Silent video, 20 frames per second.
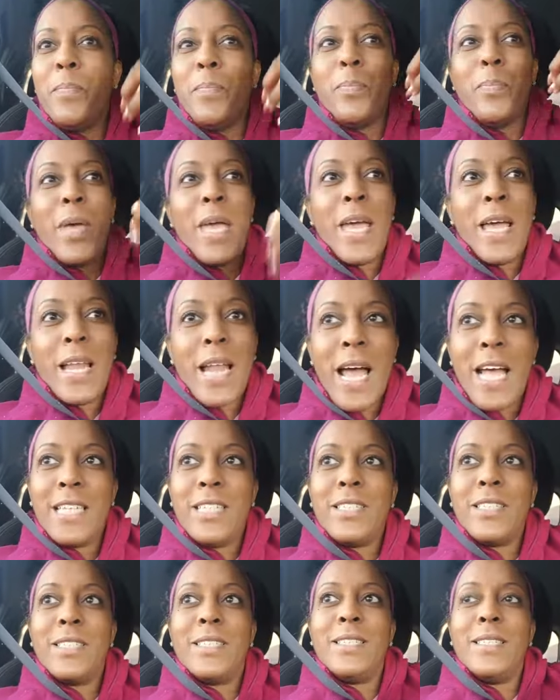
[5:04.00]
man, I
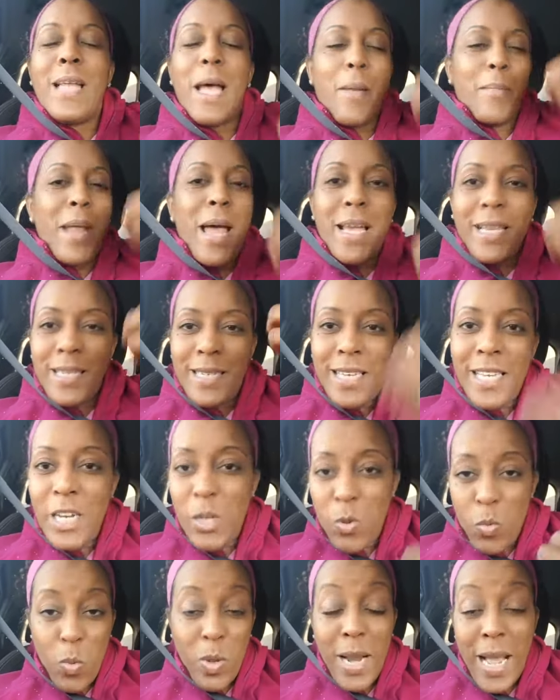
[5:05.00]
just, I'm not
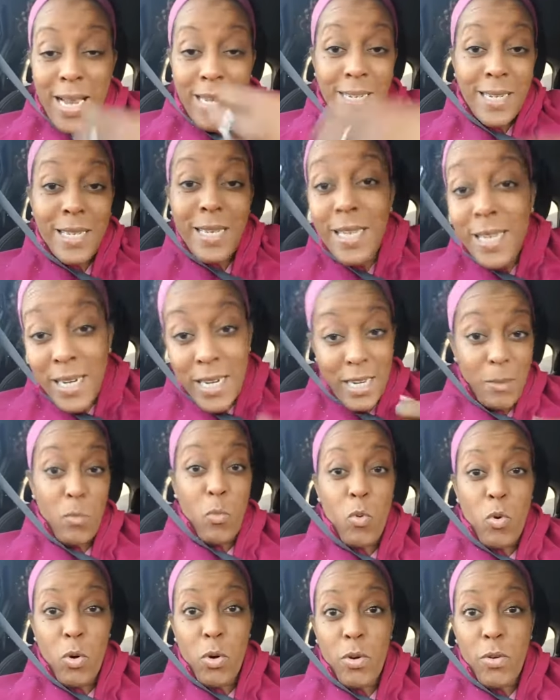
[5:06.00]
getting what I need
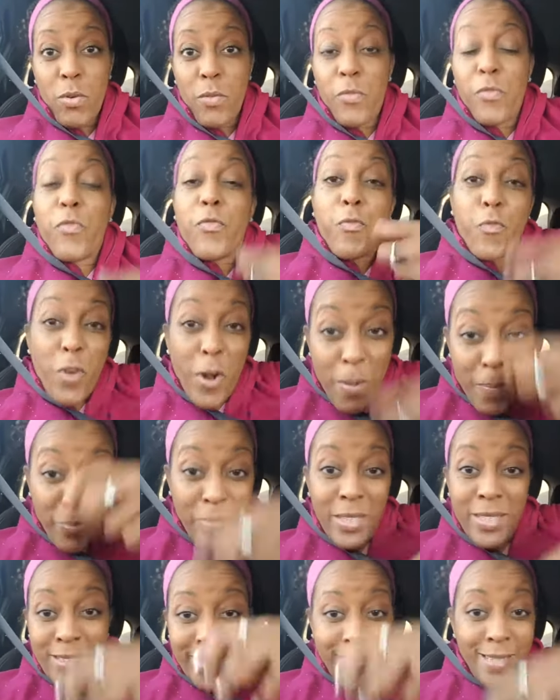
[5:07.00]
anymore from
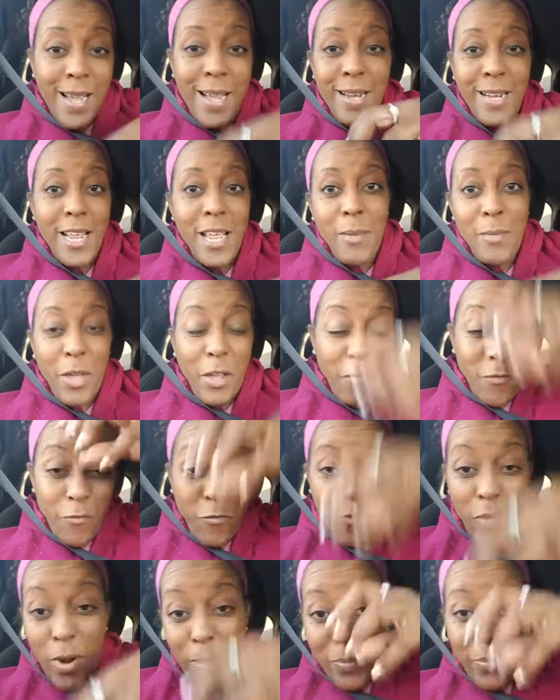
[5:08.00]
this dynamic,
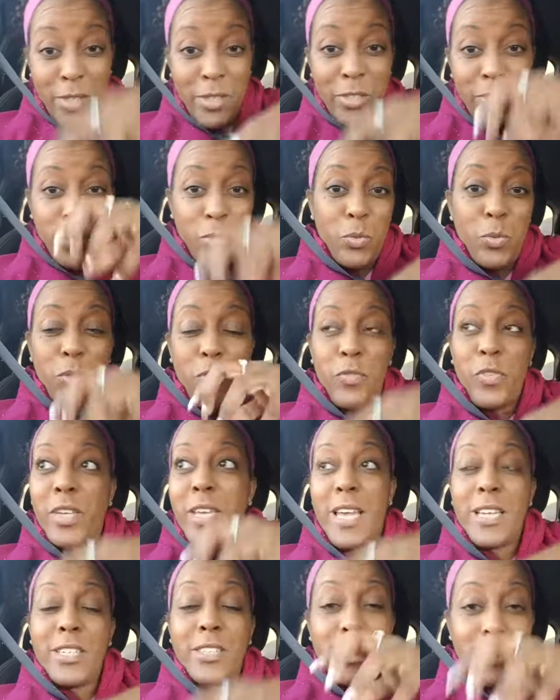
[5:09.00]
from this
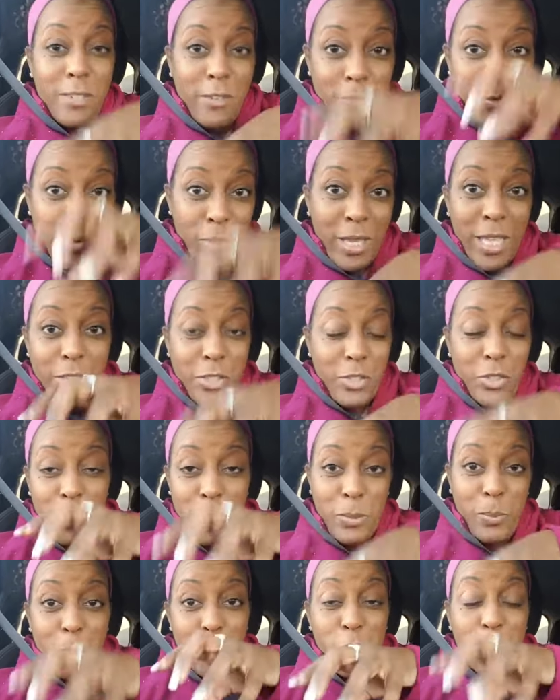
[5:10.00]
unification of
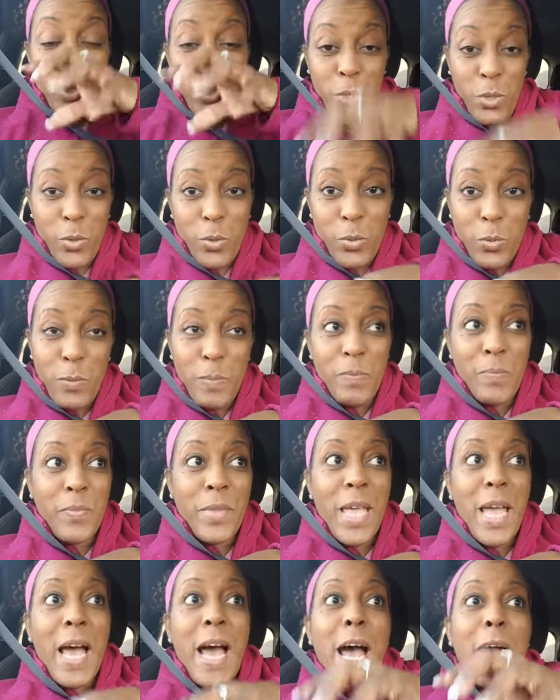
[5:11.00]
relationship with you,
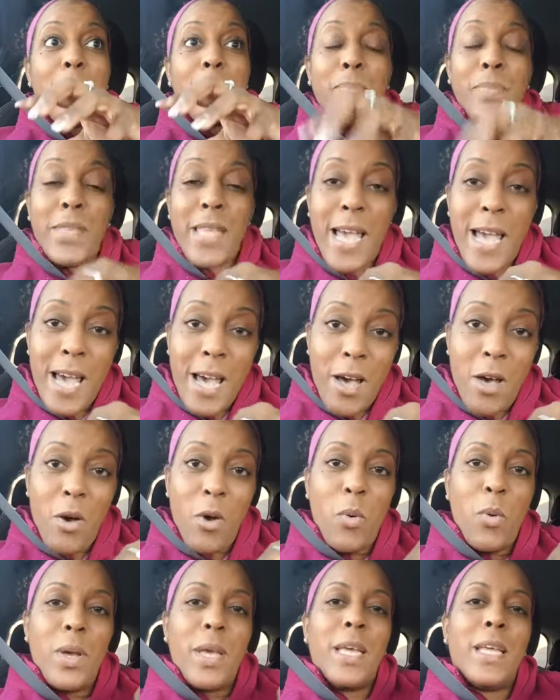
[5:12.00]
I'm
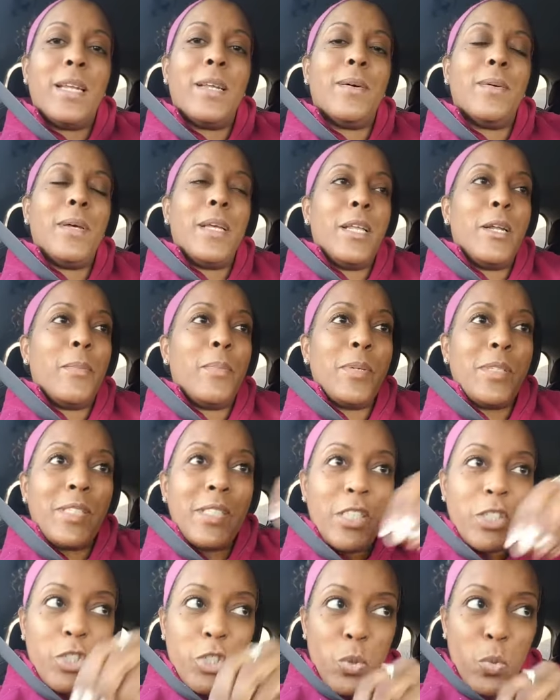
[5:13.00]
now in a in a
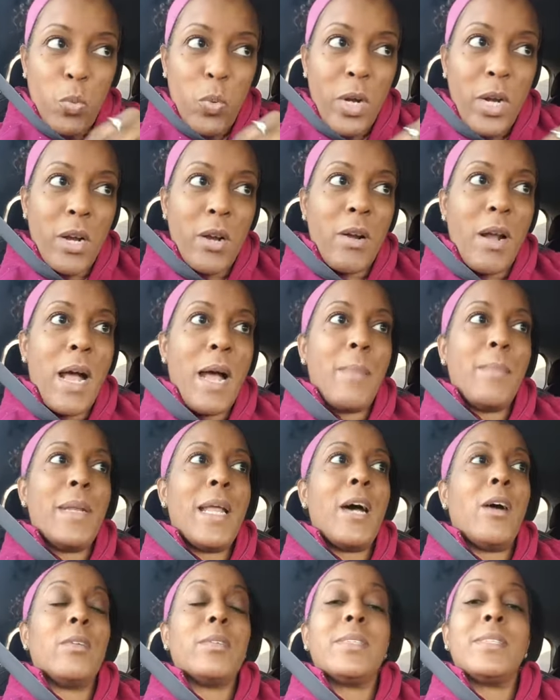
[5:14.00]
position where I'm
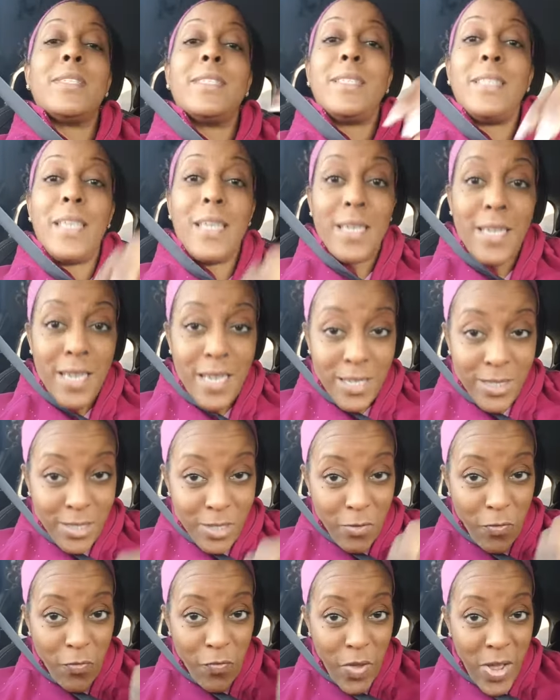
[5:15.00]
now seeking
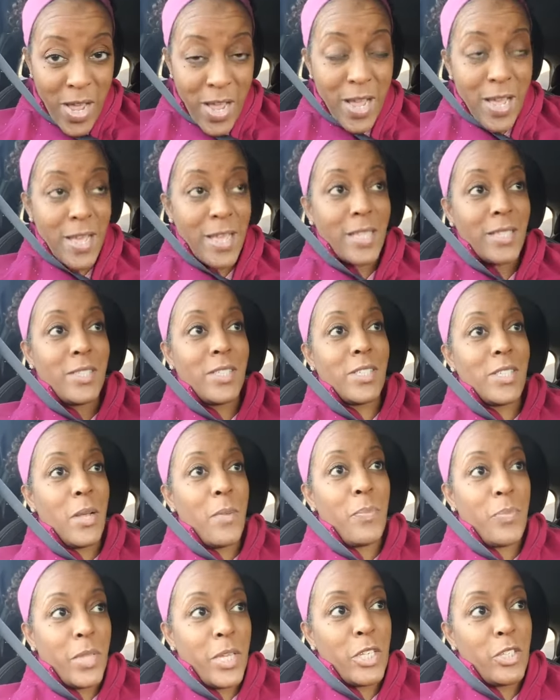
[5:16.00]
to find
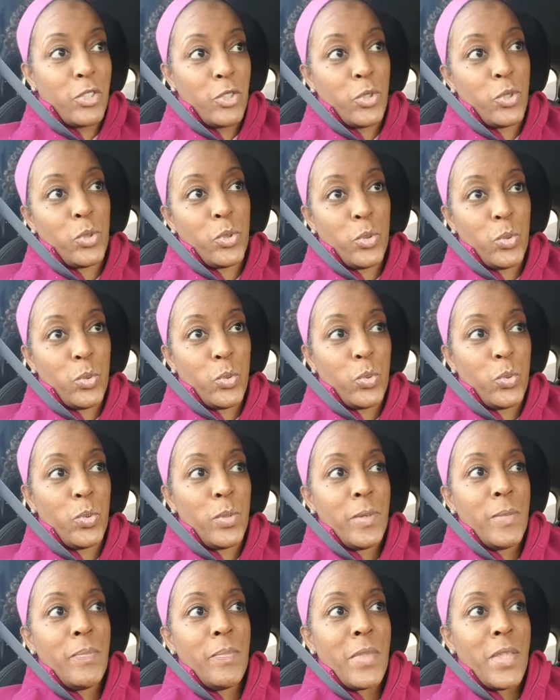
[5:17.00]
something to
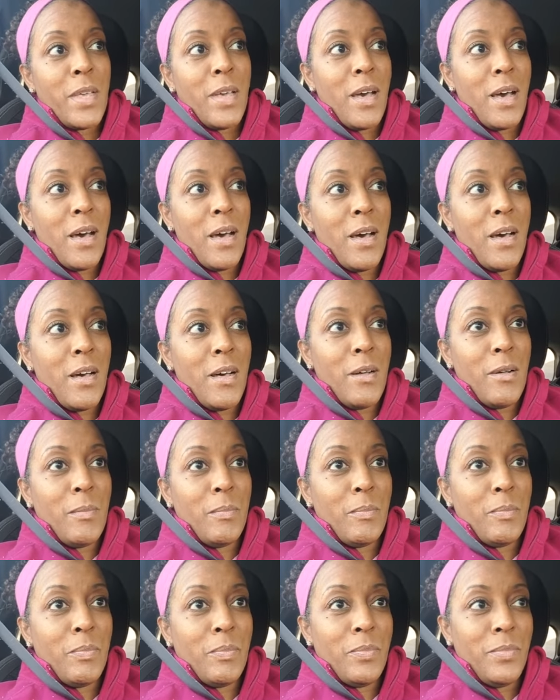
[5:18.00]

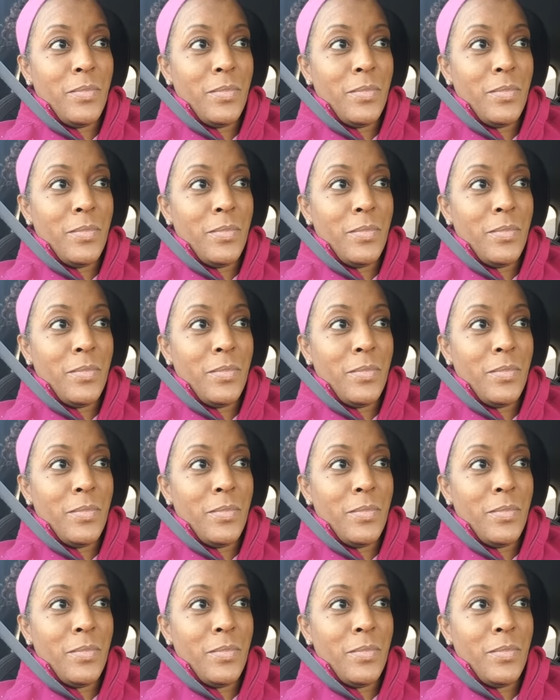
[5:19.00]
um,